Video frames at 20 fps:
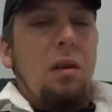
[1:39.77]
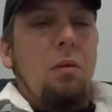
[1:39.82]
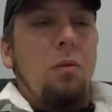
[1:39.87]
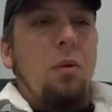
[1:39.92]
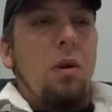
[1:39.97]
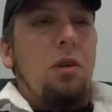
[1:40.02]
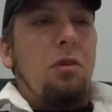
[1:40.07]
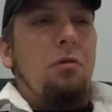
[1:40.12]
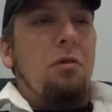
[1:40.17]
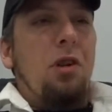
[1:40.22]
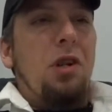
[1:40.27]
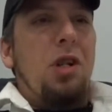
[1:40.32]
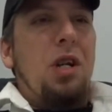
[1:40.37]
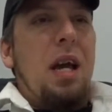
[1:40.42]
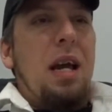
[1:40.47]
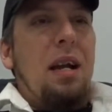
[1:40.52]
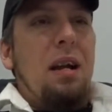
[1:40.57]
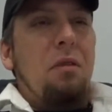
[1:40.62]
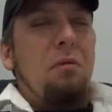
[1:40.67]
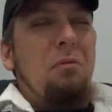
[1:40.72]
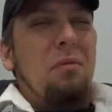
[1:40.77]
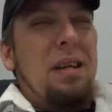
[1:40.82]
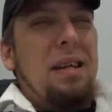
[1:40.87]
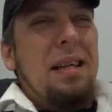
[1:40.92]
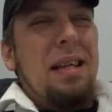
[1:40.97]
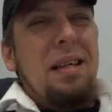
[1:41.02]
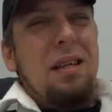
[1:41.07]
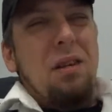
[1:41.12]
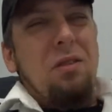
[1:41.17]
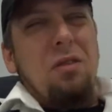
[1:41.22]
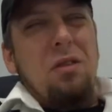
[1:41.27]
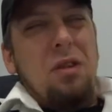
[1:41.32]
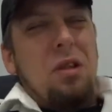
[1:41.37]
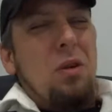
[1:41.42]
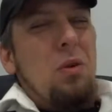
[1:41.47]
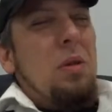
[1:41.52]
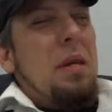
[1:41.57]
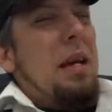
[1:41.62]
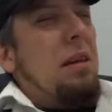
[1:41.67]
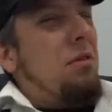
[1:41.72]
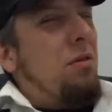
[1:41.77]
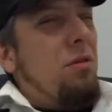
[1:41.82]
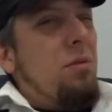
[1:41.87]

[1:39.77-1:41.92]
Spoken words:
whereas Christianity really doesn't do that